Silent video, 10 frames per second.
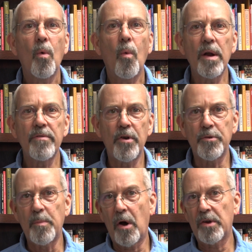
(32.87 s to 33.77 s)
One of
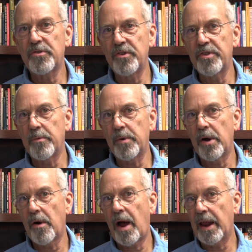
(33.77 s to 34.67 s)
those marks is that we
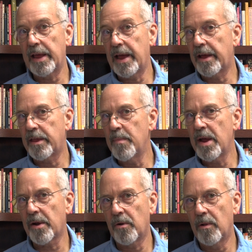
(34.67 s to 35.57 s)
are highly
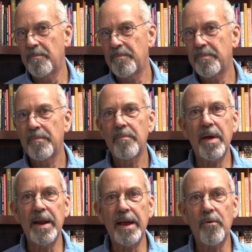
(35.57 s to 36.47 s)
ecumenical
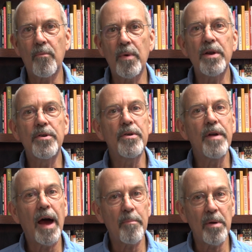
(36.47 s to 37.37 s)
meaning we do
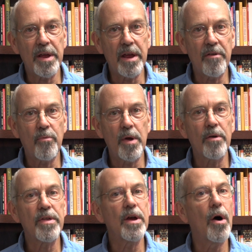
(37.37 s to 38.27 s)
not believe we
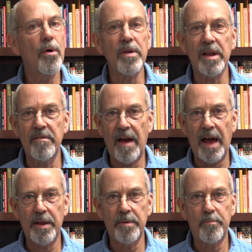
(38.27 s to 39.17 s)
are the only
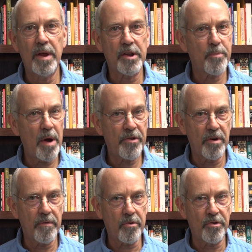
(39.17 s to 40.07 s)
valid
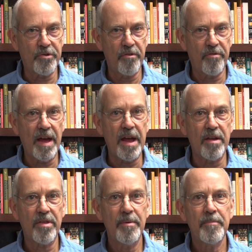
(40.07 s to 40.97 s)
expression of Christian
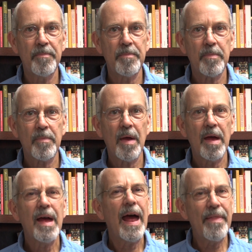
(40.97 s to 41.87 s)
faith.
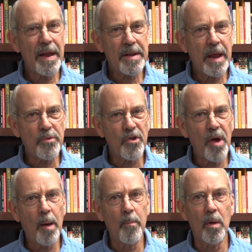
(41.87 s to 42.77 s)
And that keeps us
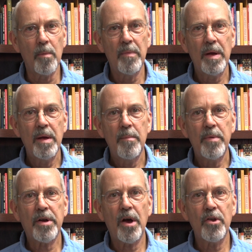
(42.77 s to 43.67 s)
humble
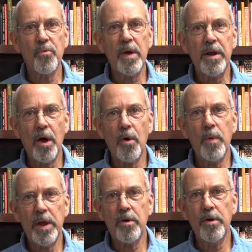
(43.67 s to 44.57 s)
because we know
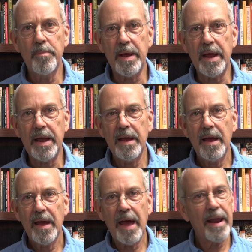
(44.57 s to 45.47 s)
we could be,
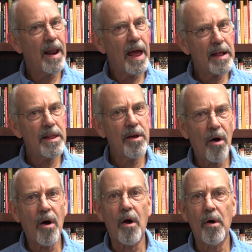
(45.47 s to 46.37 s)
and likely
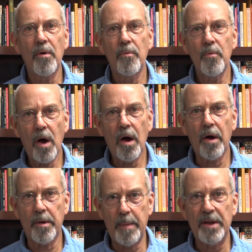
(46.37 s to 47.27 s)
are,
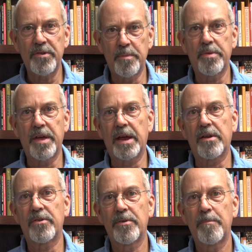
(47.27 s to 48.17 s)
wrong about some
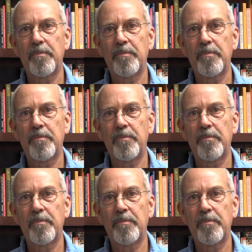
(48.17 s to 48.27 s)
things.